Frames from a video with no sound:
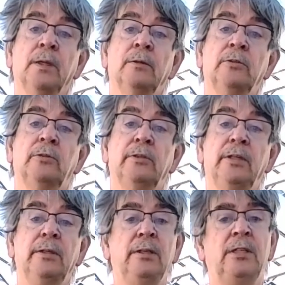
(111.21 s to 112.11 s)
So
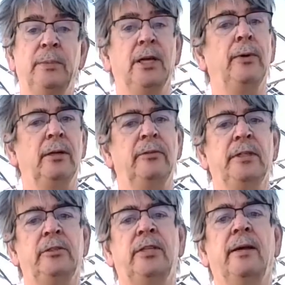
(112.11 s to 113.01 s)
you need to be aware of it
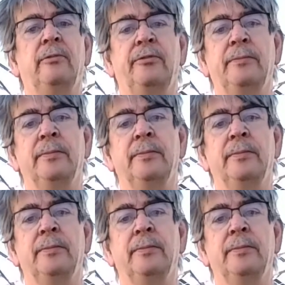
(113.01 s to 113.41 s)
yourself.